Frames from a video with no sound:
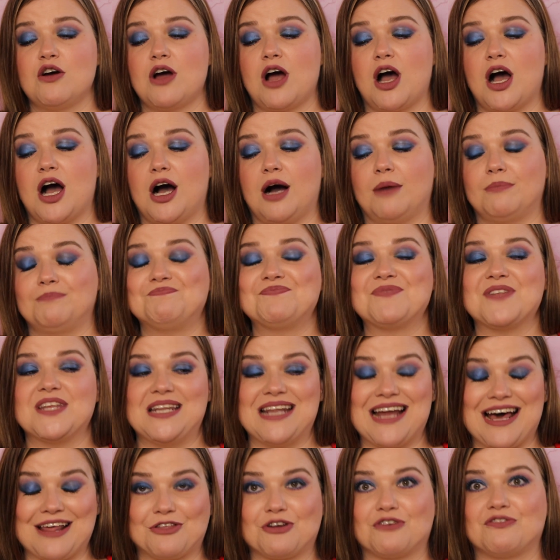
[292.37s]

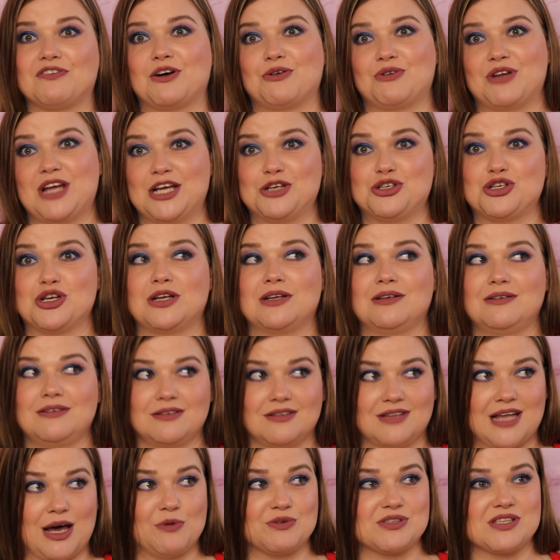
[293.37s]
Not their foundation,
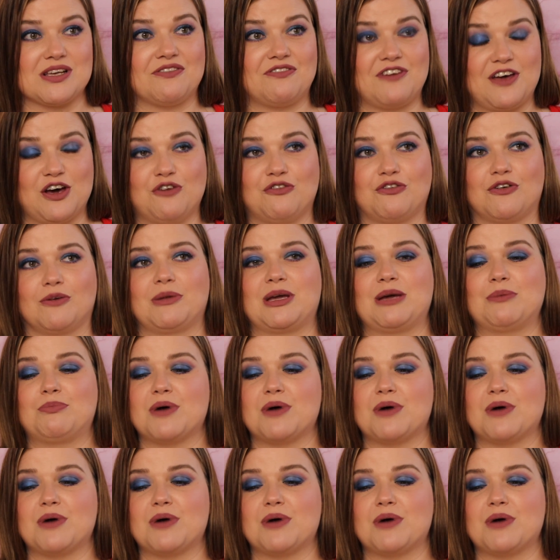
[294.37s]
that was a fail for me,